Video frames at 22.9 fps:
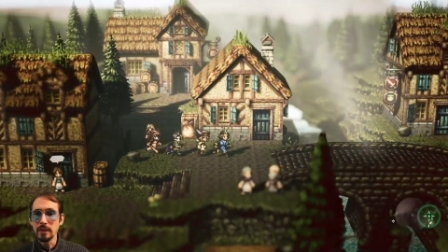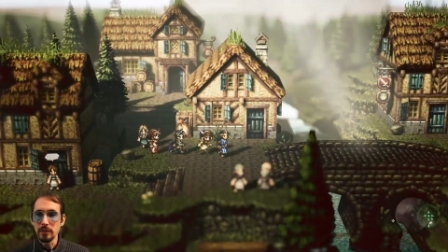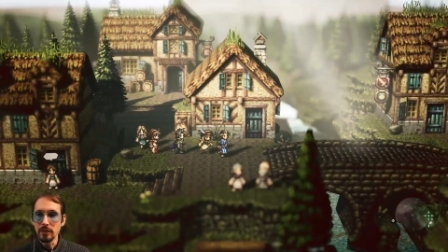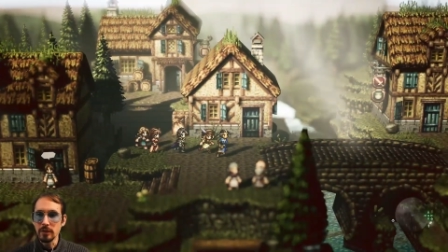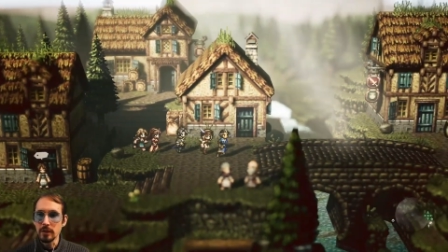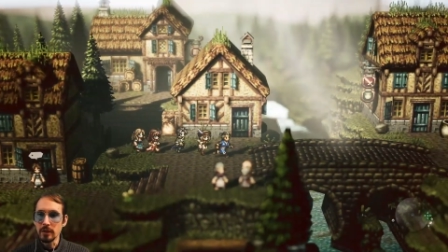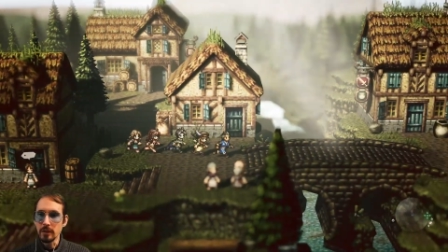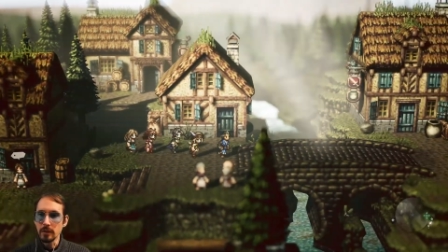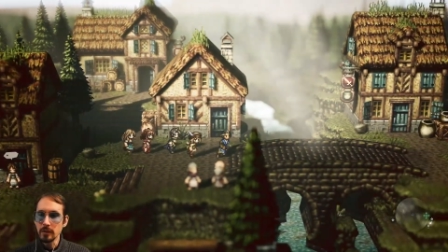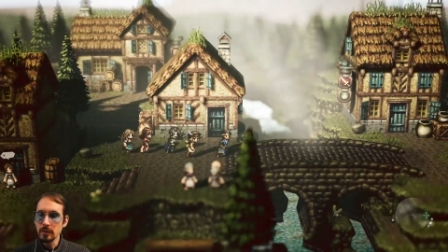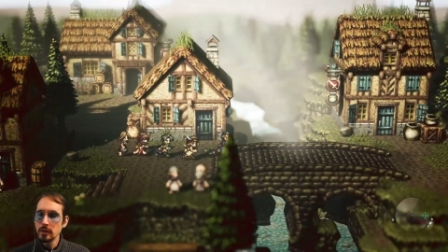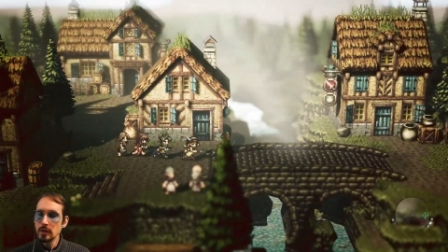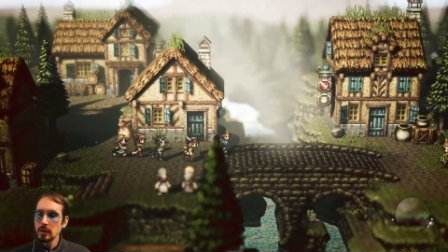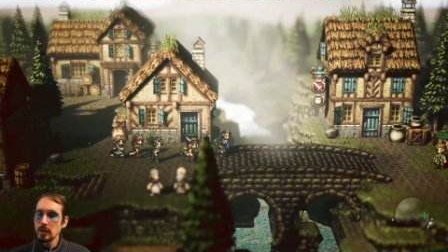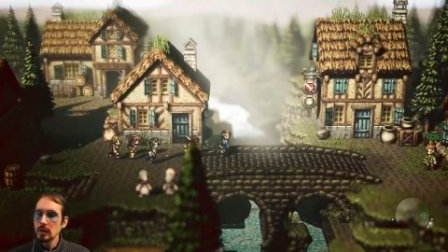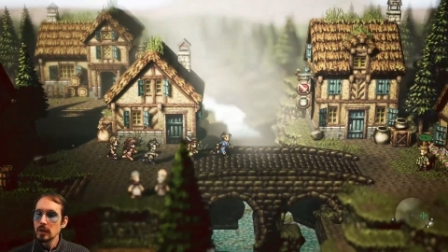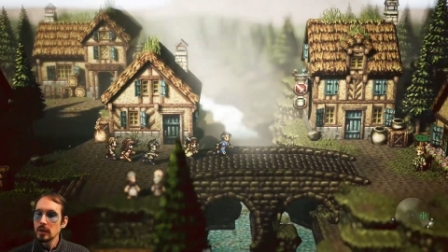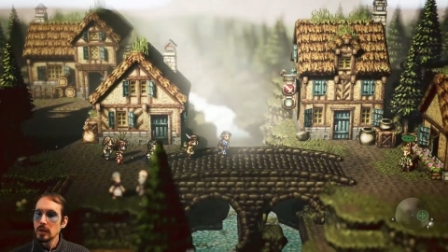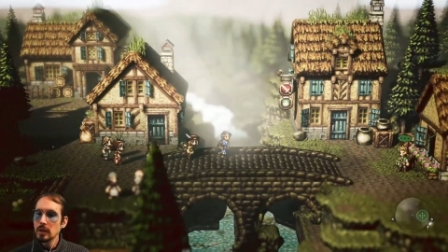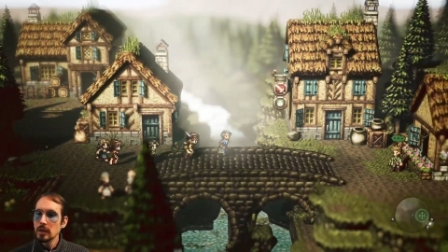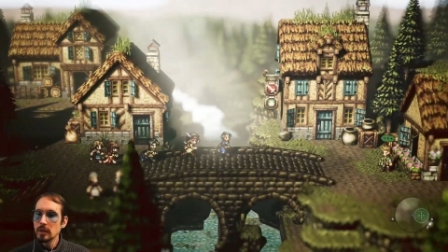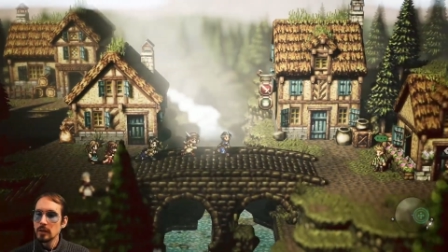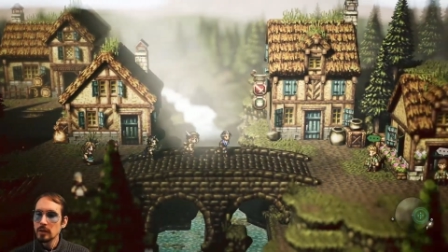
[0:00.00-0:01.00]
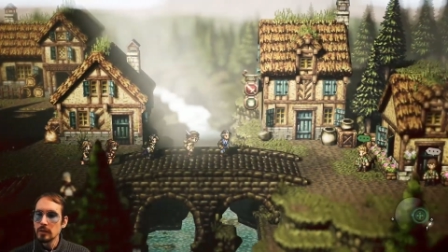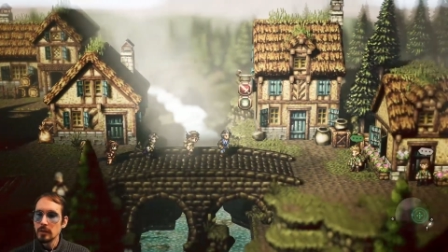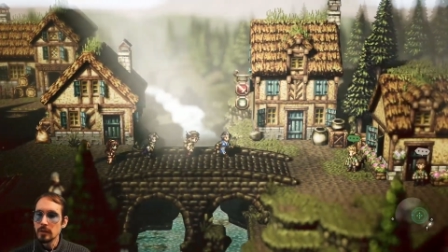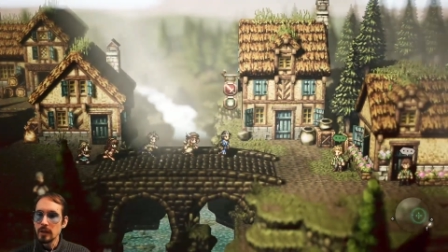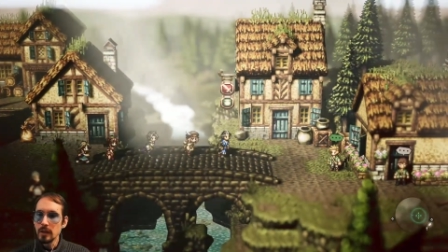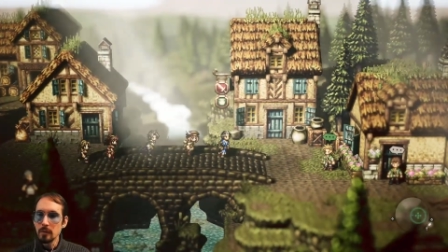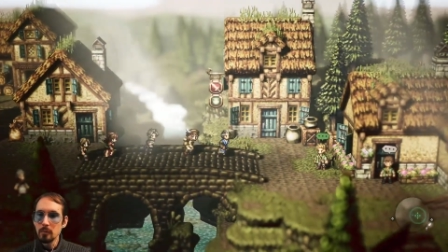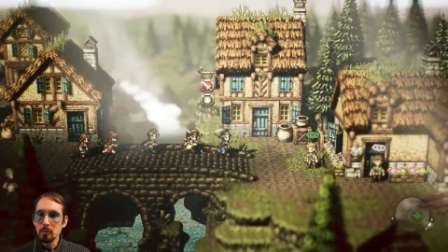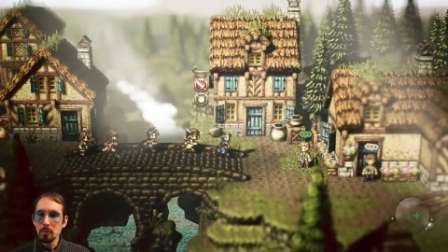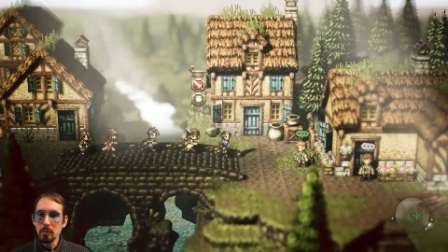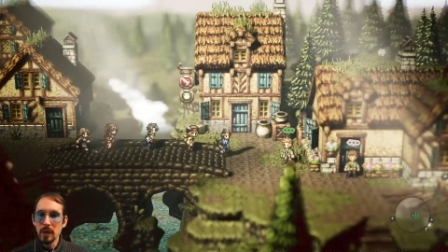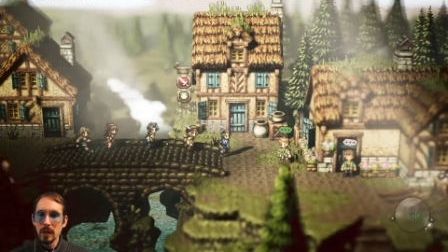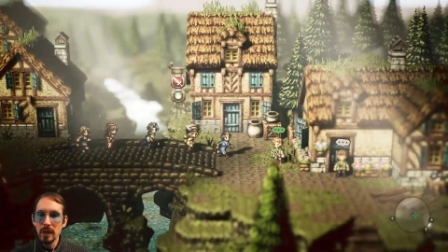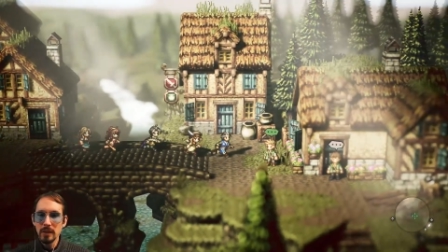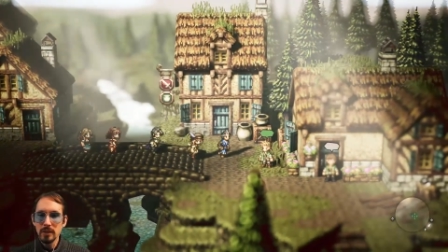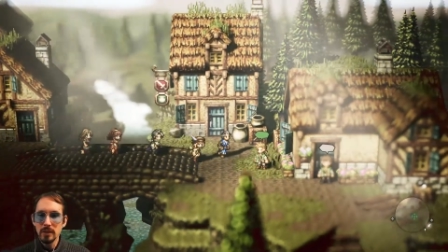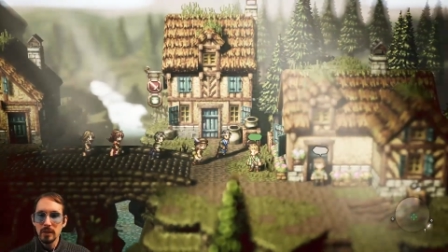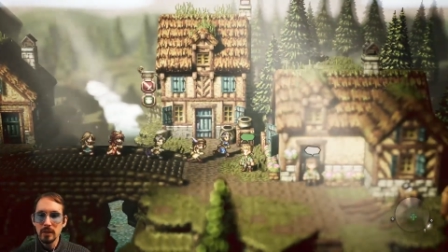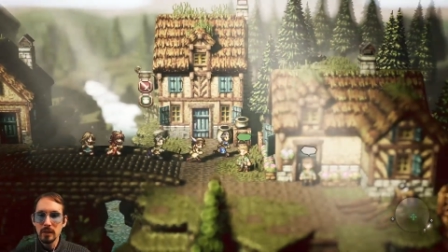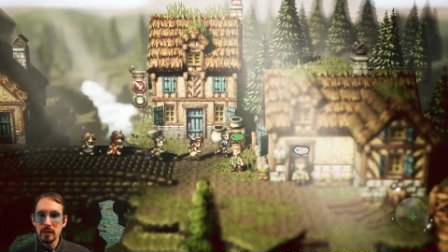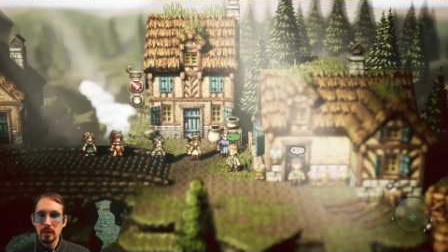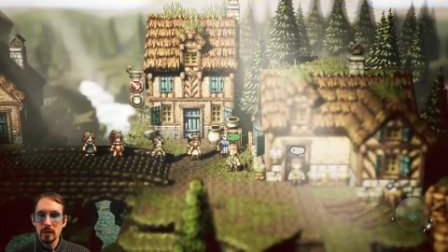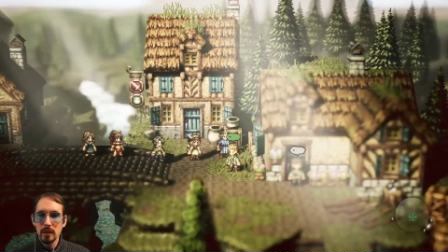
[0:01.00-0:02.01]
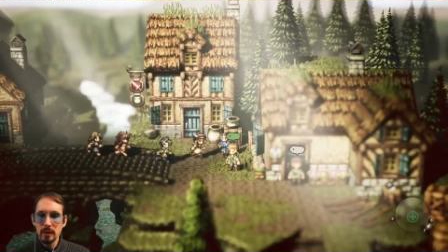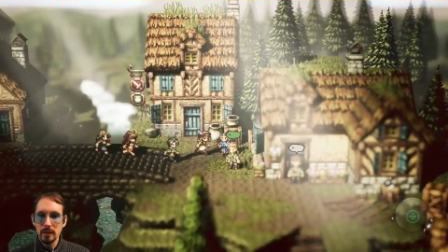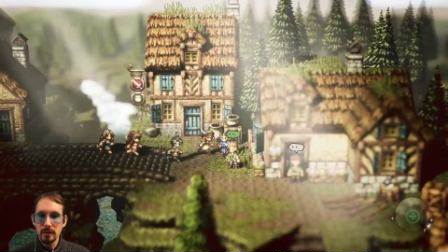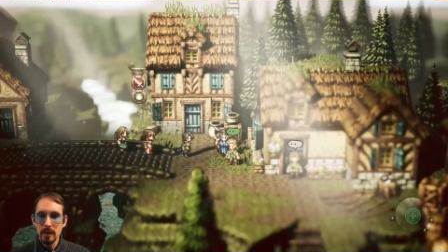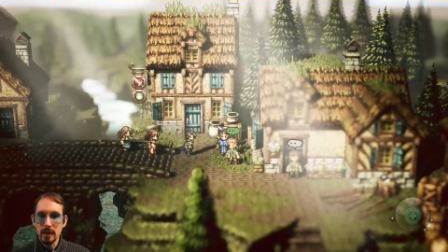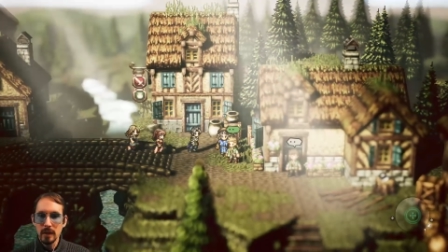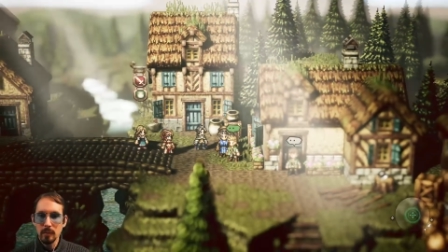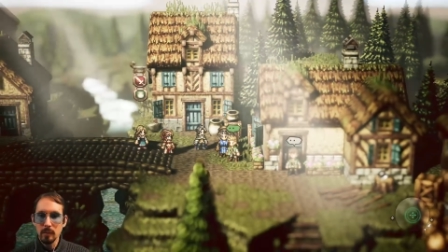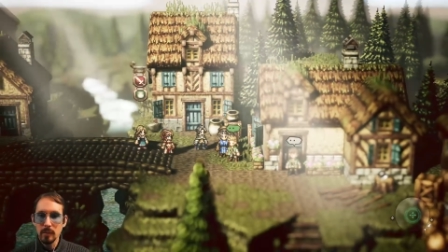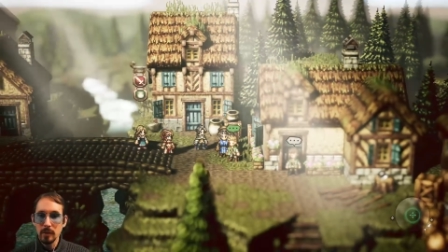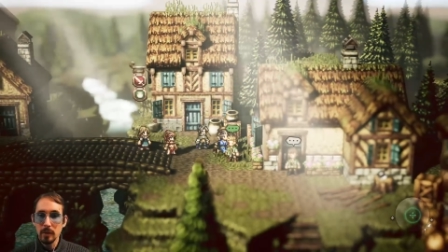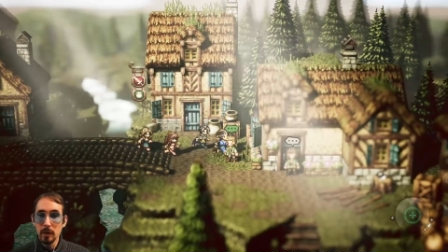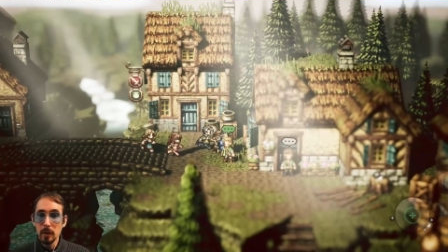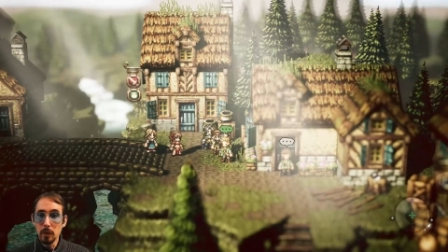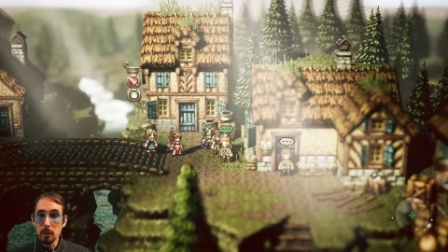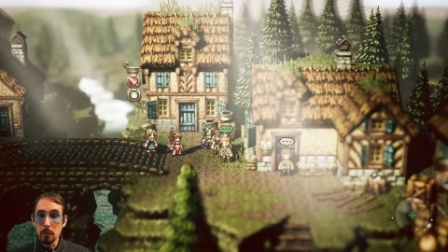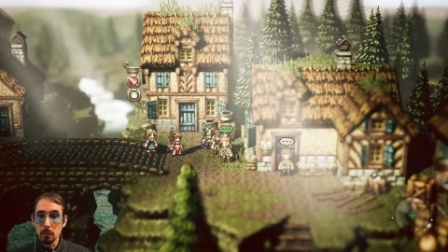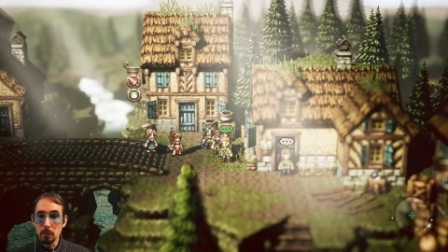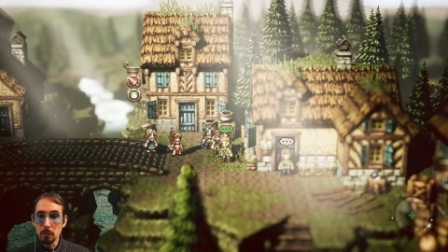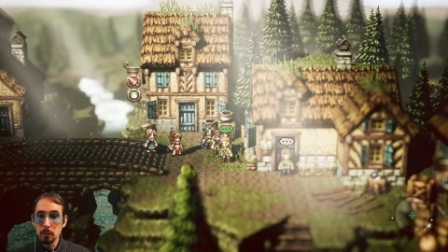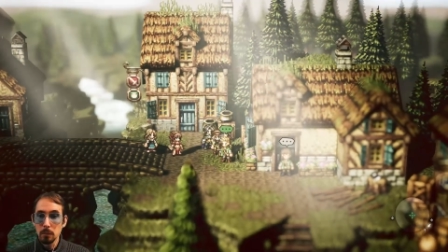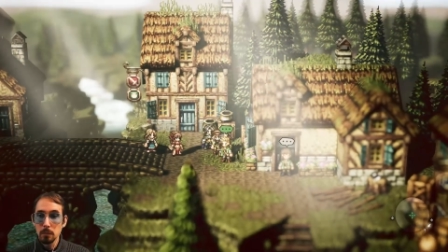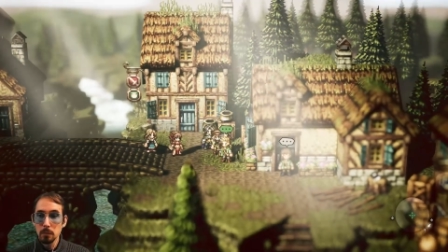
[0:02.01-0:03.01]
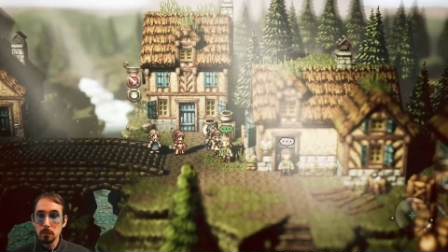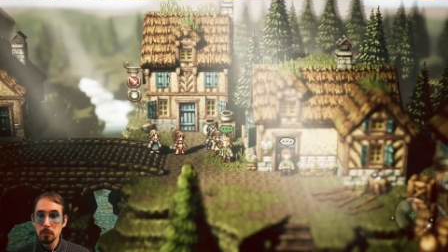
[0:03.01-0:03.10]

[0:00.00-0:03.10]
east here, that might unlock that. Oh!